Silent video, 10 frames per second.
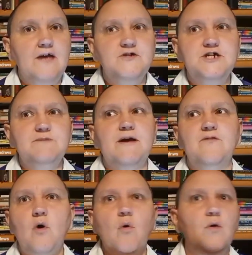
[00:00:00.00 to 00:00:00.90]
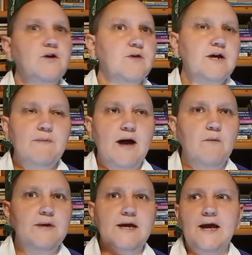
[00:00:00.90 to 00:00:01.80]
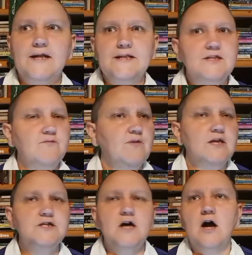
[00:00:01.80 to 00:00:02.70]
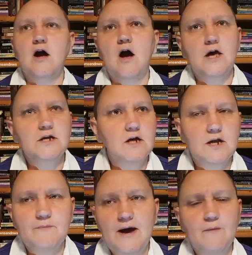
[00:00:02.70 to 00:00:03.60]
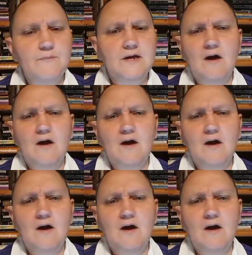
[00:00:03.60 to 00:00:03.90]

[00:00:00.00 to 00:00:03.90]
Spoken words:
and she made the whole hearing about me and let the fella talk on and on about me,